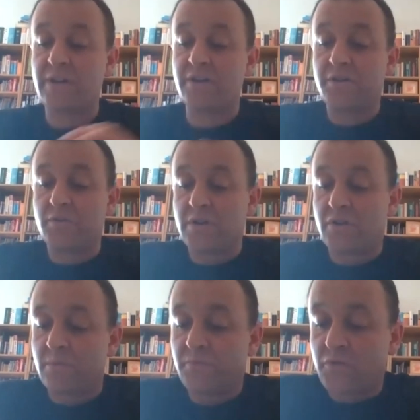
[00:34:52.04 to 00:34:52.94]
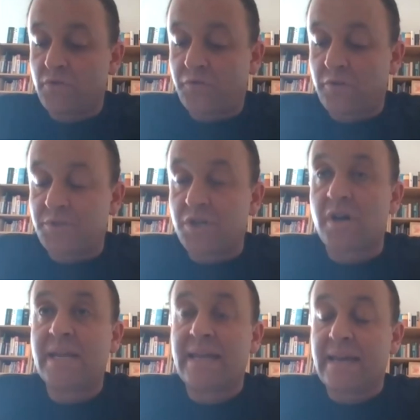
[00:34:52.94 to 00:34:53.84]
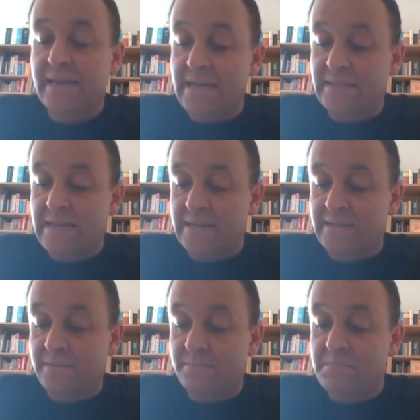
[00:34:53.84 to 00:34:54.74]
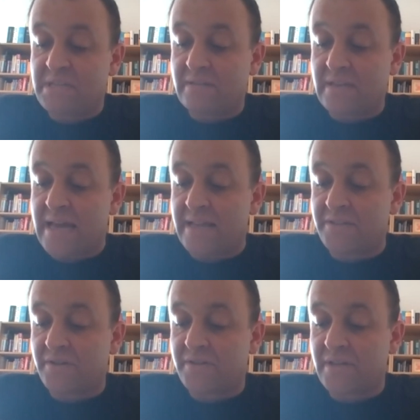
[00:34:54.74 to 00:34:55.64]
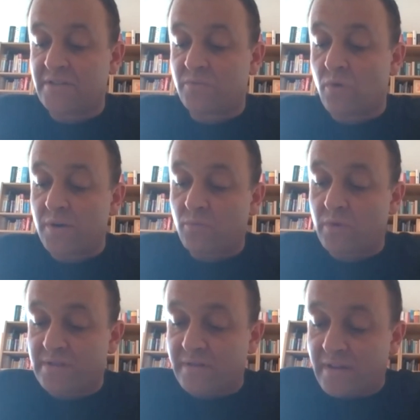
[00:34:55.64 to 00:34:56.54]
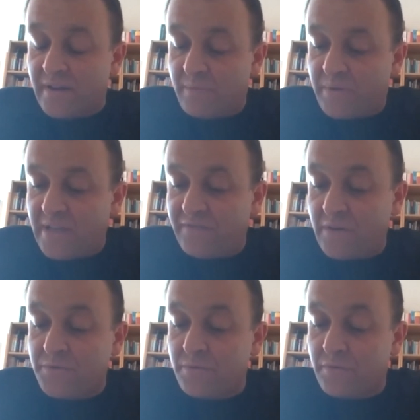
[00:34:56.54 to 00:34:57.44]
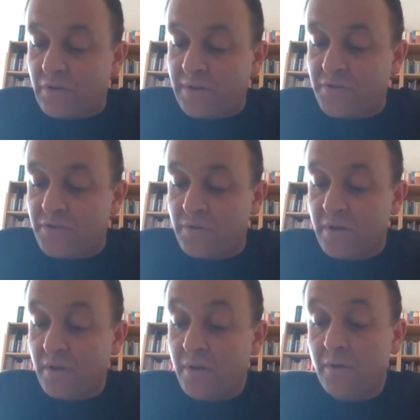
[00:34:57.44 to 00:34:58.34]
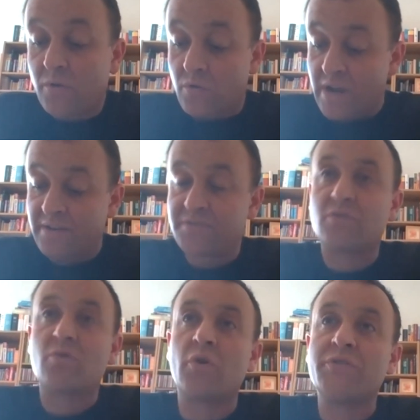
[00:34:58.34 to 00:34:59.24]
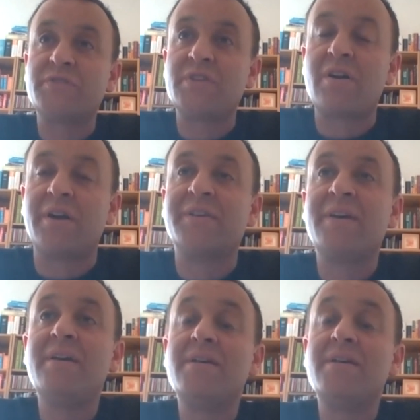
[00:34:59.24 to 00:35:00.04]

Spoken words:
We've had another one come through from Johnny, and he's asked, missed the answer to this, what was it? And I believe he was referring to, when does the course start?